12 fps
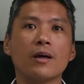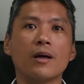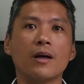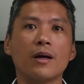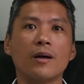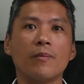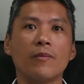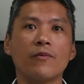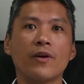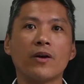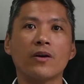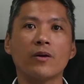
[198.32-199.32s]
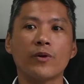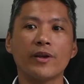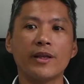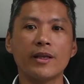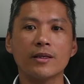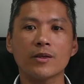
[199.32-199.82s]
Um, there are
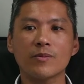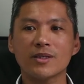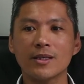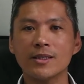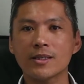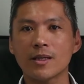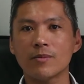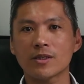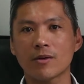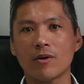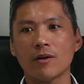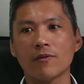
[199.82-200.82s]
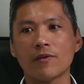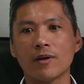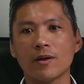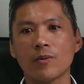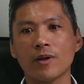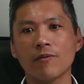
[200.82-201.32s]
already some systems around
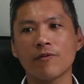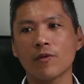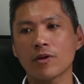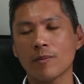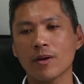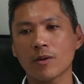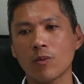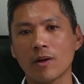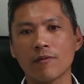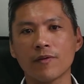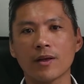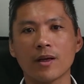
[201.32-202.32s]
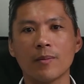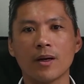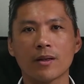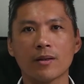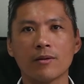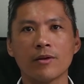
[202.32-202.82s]
there. We thought about one thing
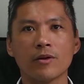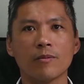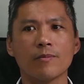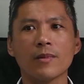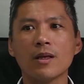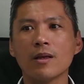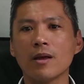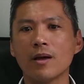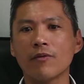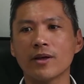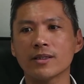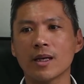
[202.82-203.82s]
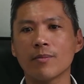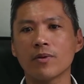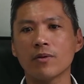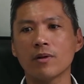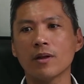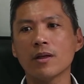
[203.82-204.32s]
about, you know, uh, for
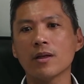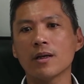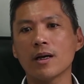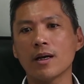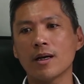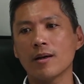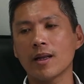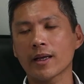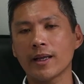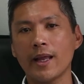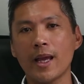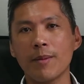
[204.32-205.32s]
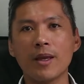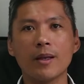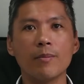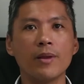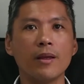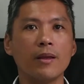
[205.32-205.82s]
example, uh, like an
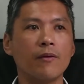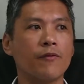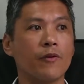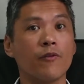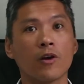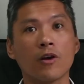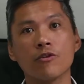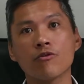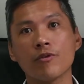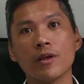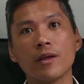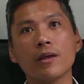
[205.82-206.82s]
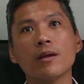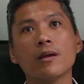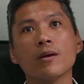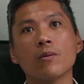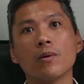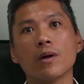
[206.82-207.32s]
Airbnb for the country
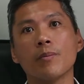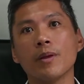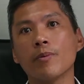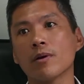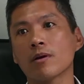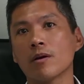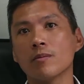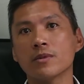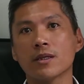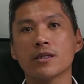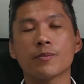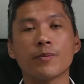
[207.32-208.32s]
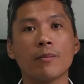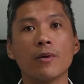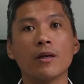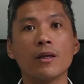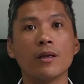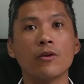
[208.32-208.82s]
where people comes and spend
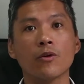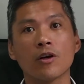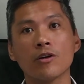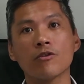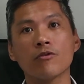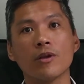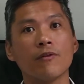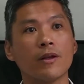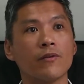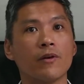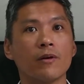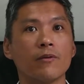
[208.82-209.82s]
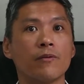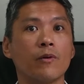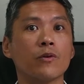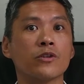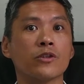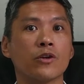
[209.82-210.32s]
money in your country. Then
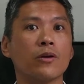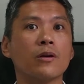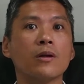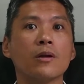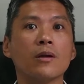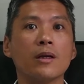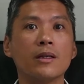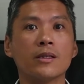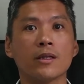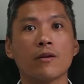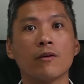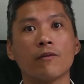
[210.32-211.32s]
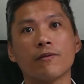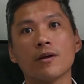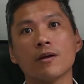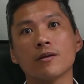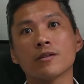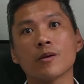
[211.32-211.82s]
also, instead of
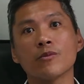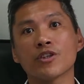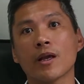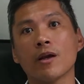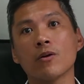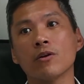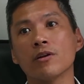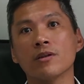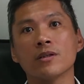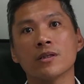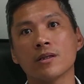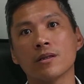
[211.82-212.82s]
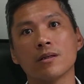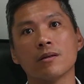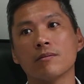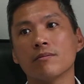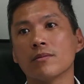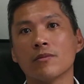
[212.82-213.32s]
some shareholders
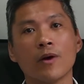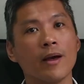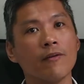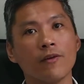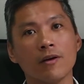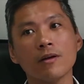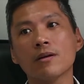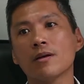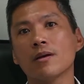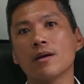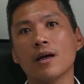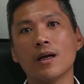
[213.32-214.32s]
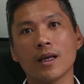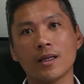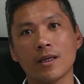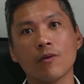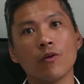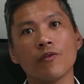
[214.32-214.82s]
in wherever uh,
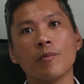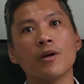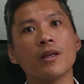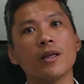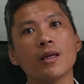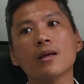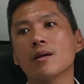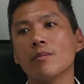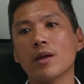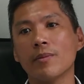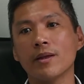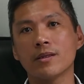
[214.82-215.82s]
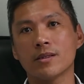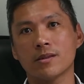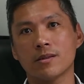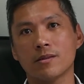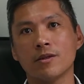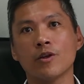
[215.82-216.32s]
getting all the money, maybe
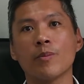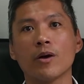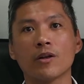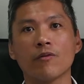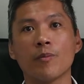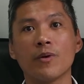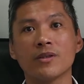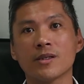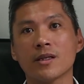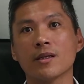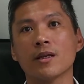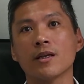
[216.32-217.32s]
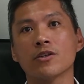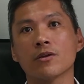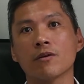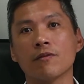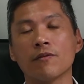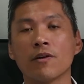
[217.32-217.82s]
it's, you know, part of a percentage
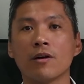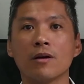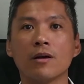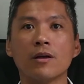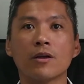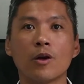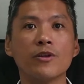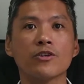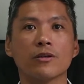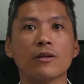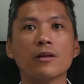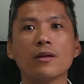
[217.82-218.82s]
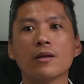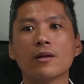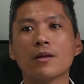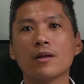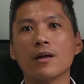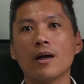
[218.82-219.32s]
of uh, commission
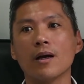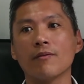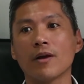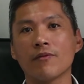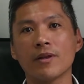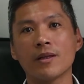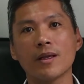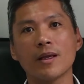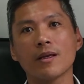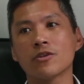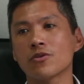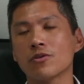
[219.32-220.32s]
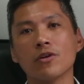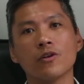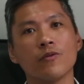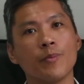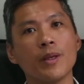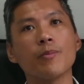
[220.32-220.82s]
uh, that we take should go
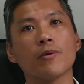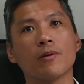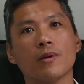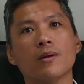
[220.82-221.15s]
to the people.